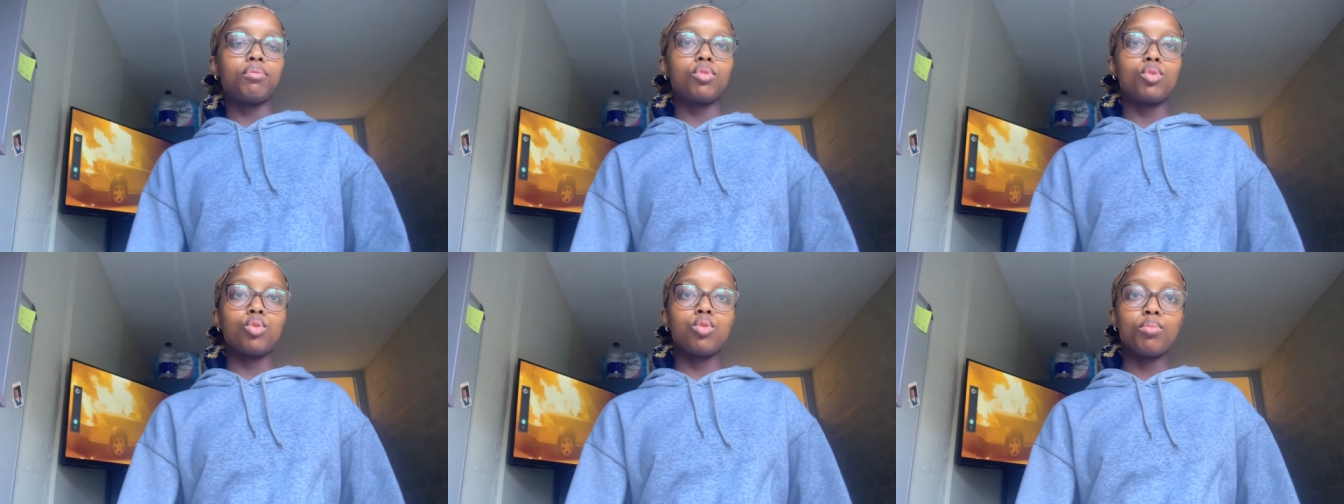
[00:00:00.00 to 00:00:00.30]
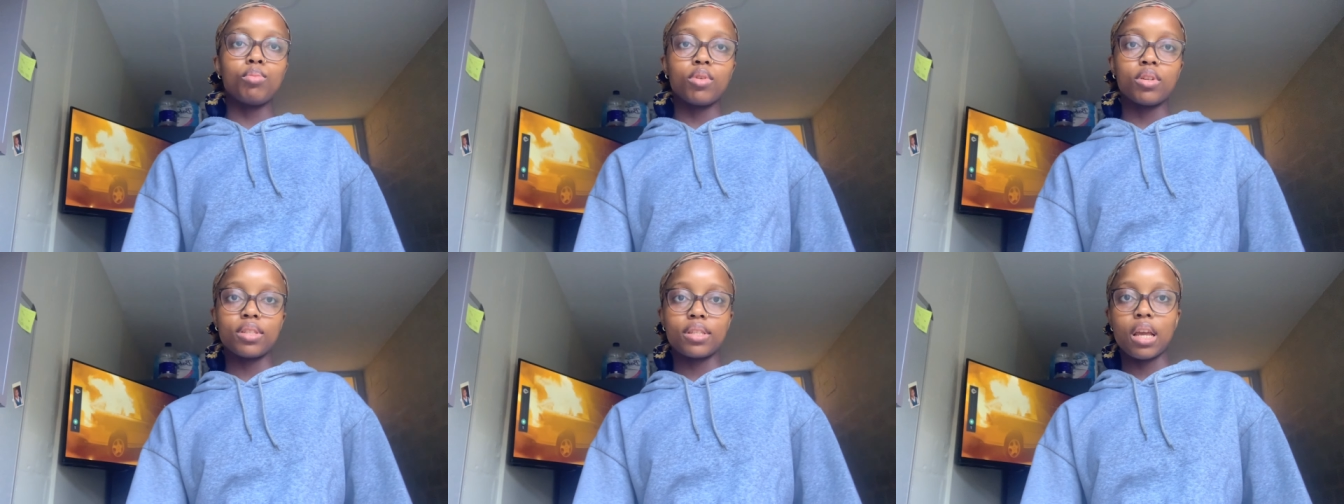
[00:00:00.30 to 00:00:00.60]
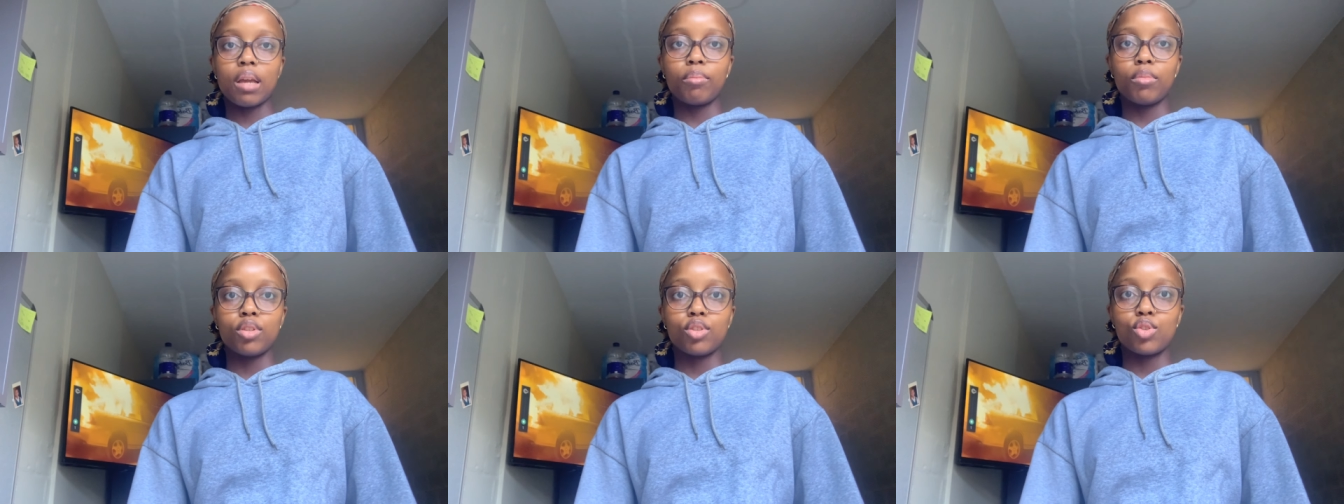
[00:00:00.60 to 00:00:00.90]
have two more
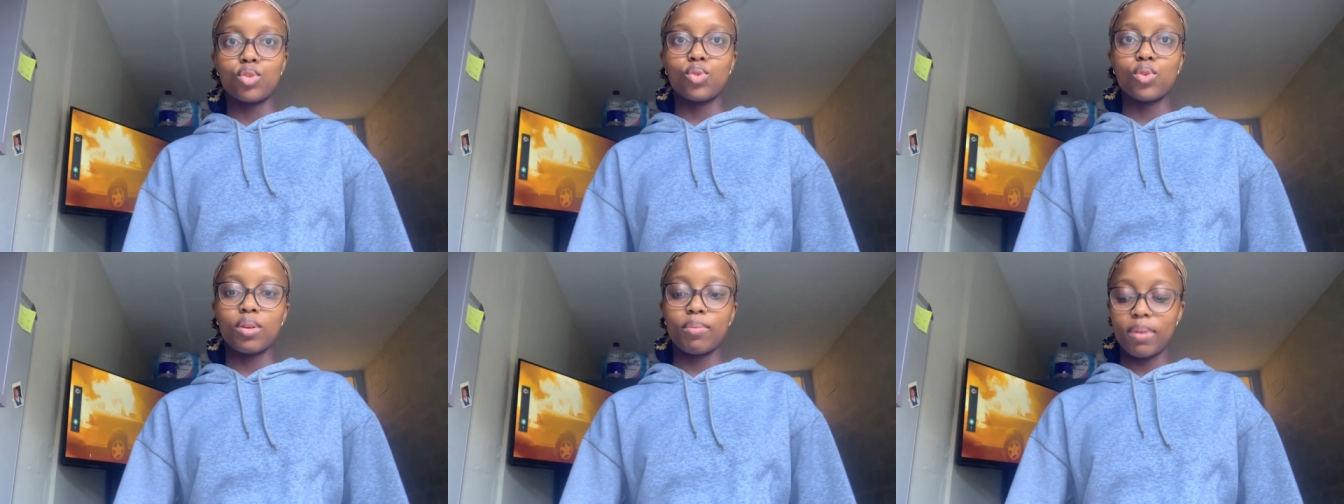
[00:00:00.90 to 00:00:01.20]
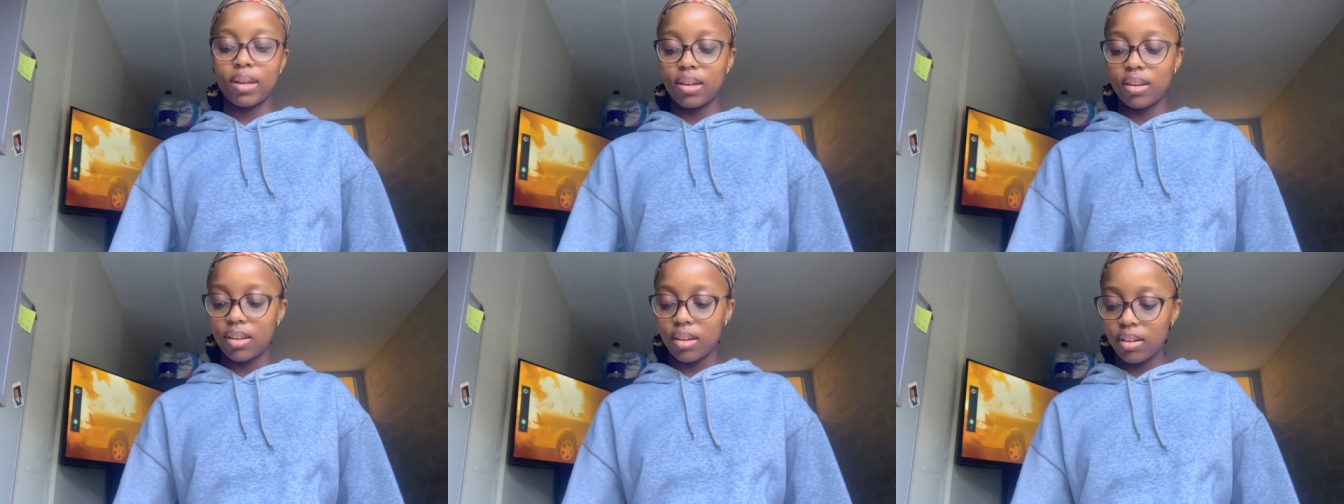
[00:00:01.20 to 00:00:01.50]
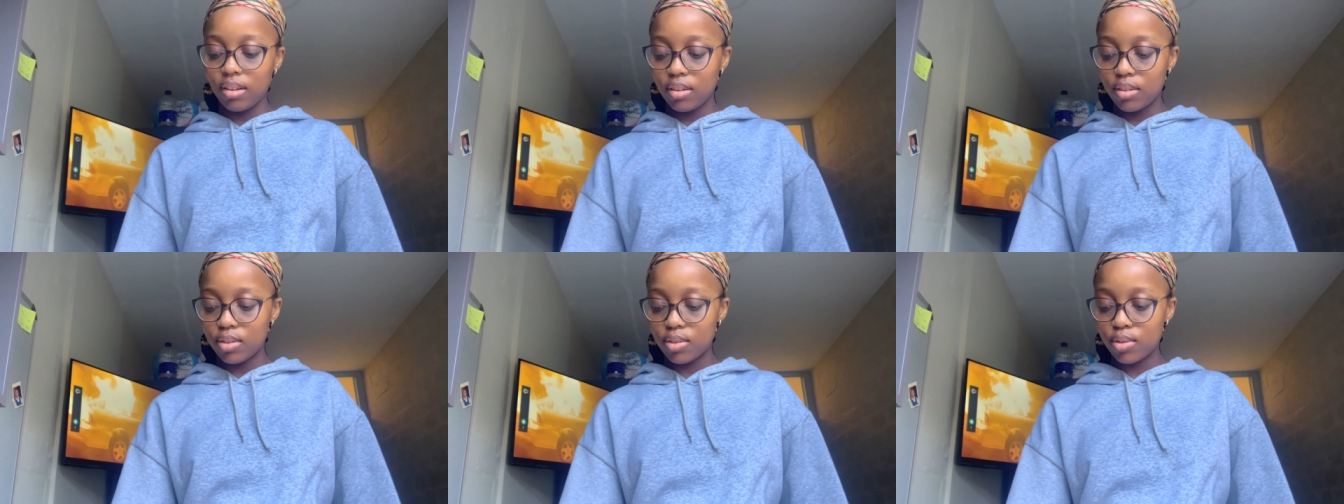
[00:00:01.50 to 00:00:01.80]
assignments for
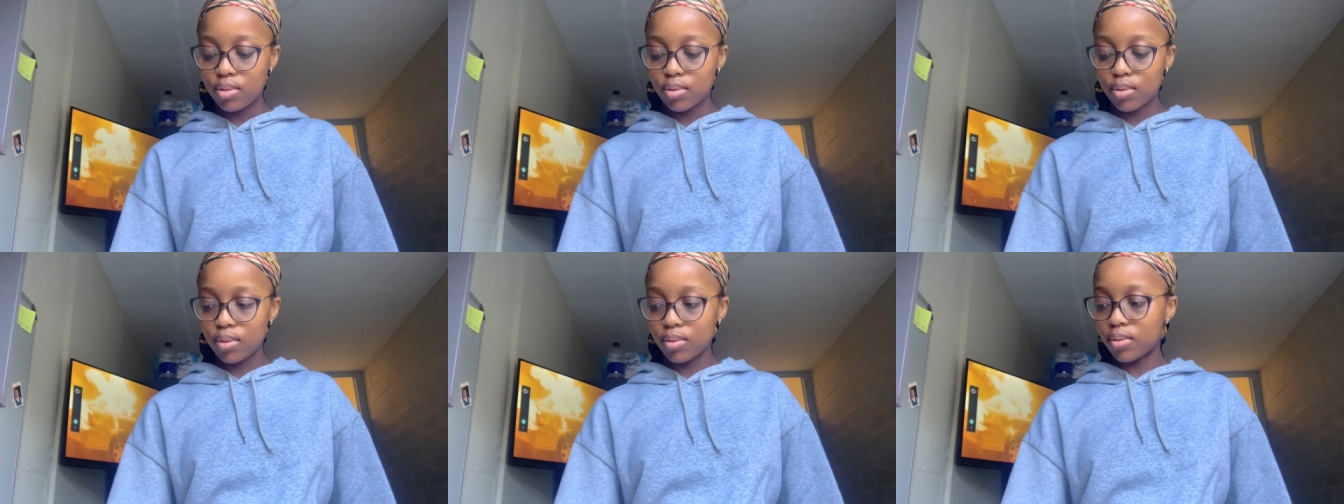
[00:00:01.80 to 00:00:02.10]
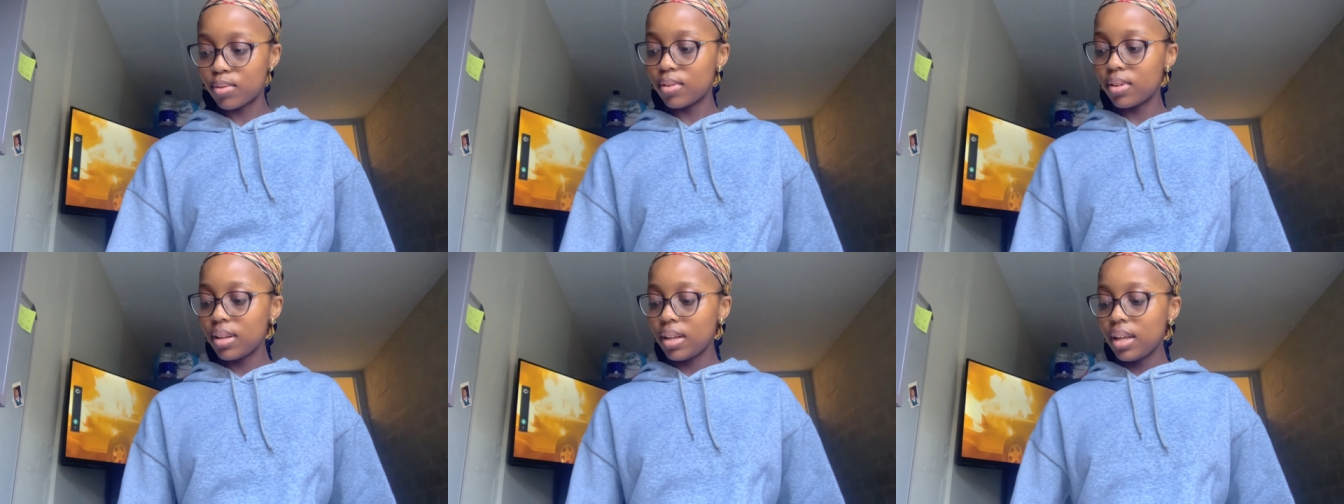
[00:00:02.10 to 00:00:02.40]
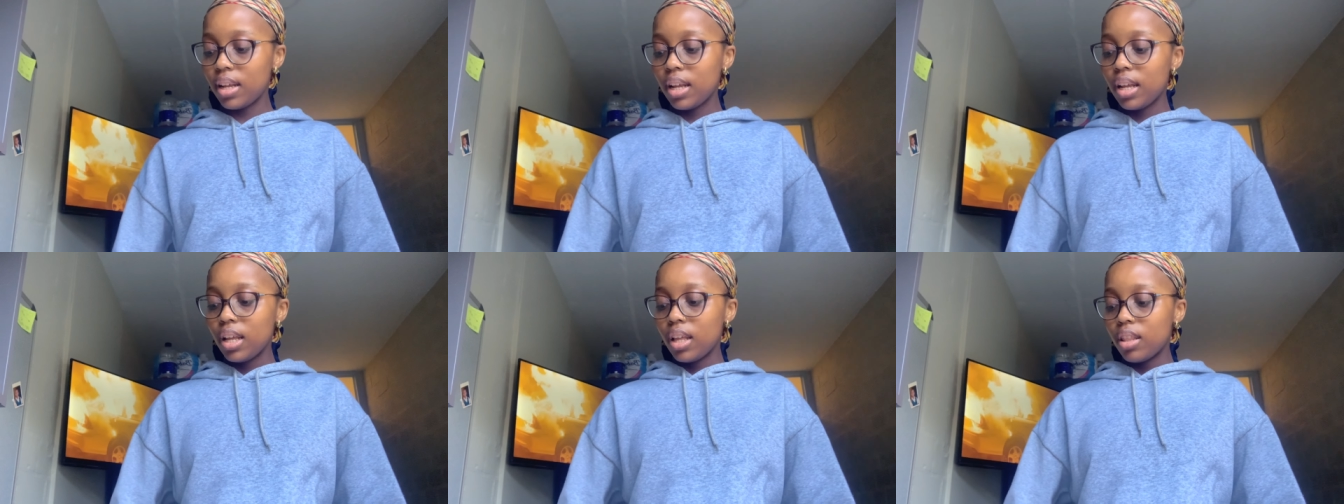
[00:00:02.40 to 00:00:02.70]
Monday, so
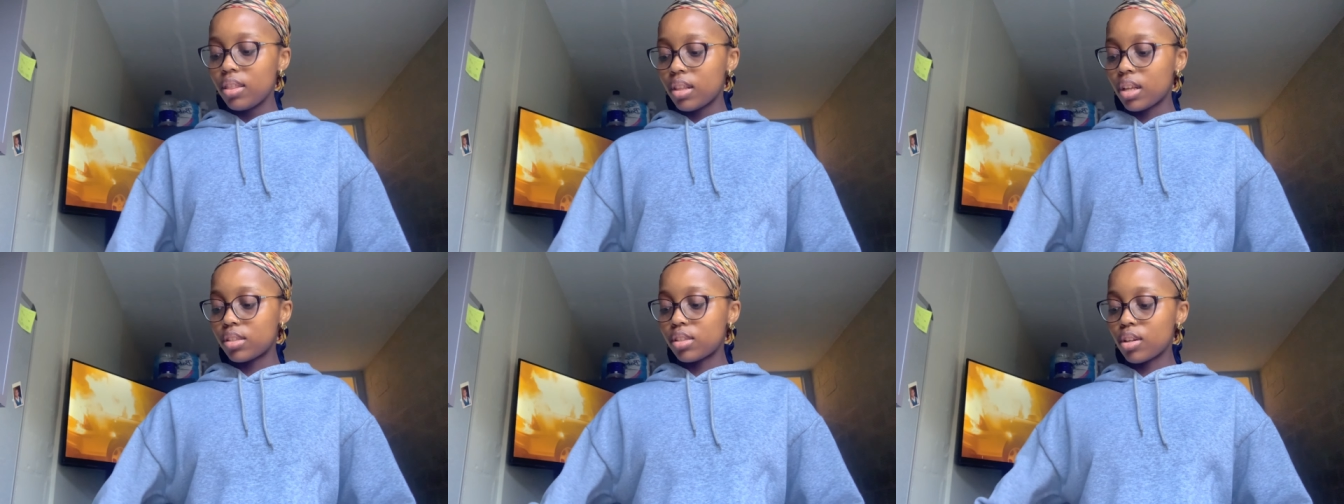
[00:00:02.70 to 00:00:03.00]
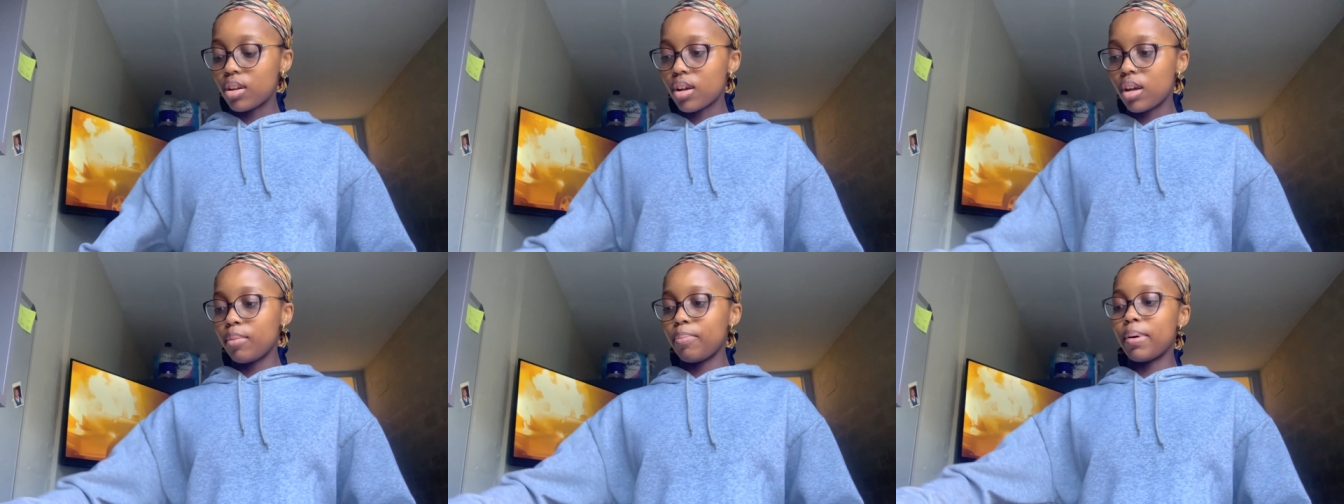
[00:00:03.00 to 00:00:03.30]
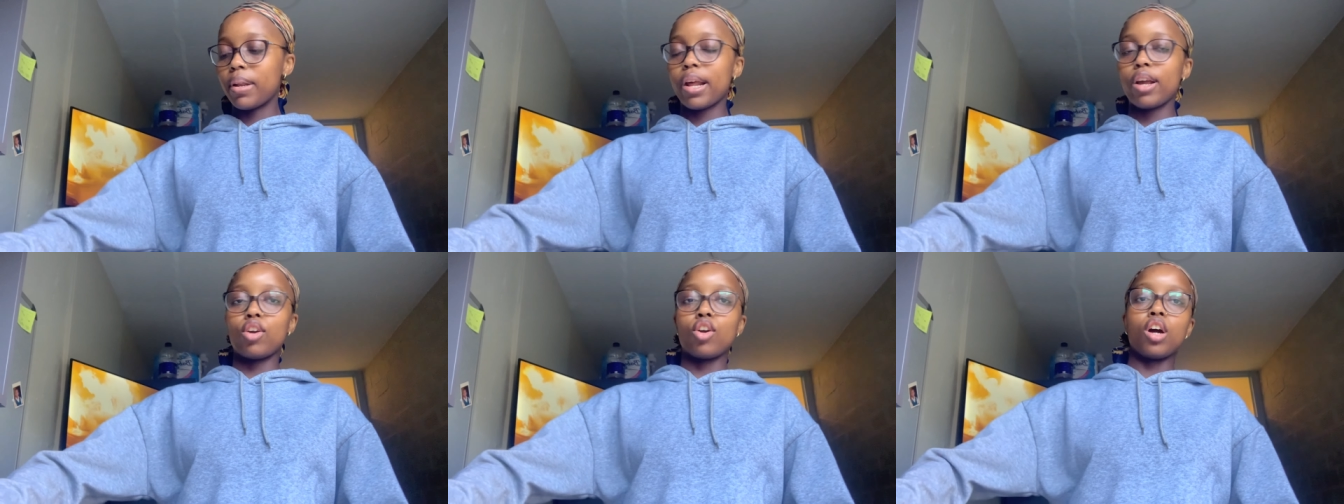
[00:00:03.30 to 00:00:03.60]
that's a lot,
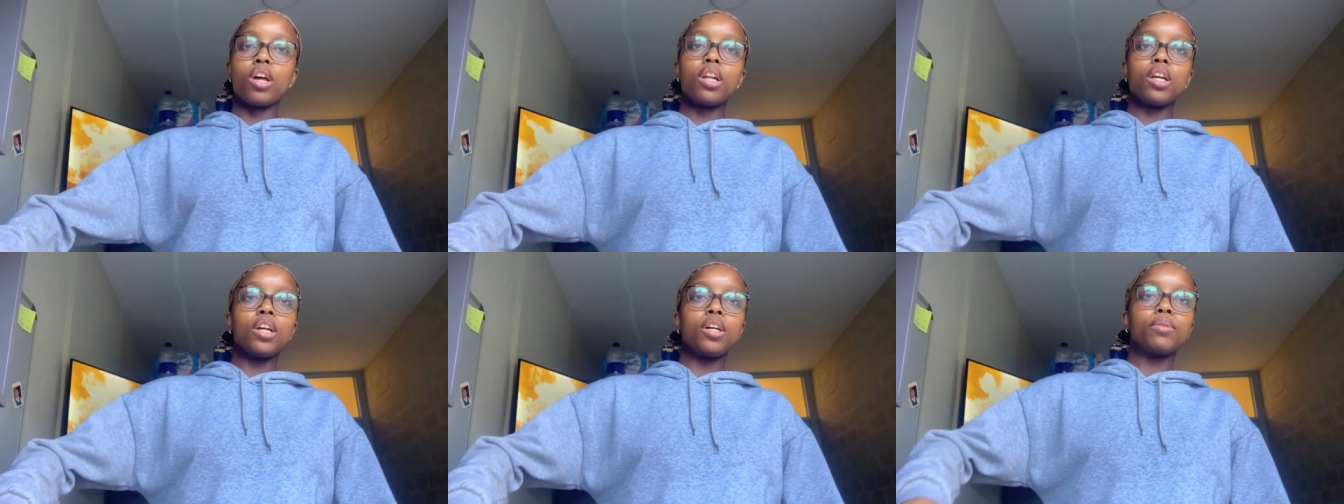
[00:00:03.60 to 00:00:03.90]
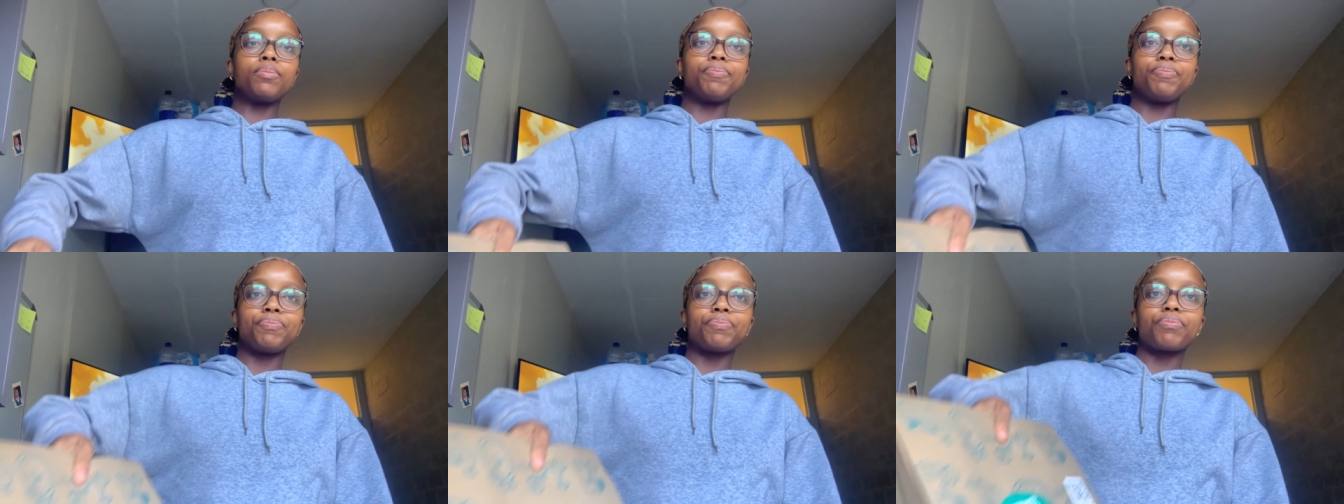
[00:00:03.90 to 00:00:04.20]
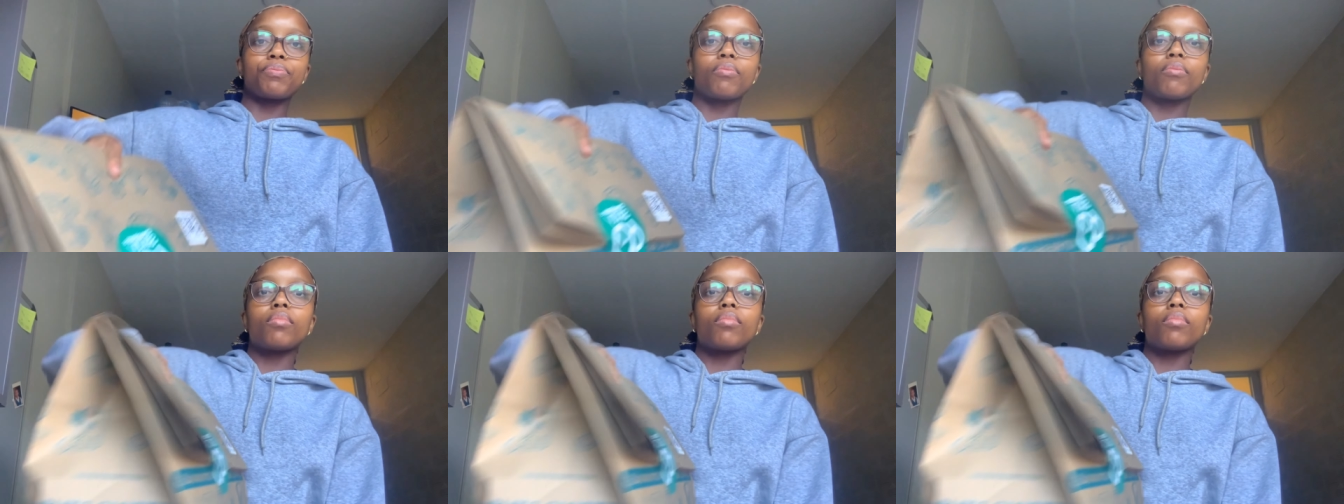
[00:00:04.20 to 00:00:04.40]
but I got a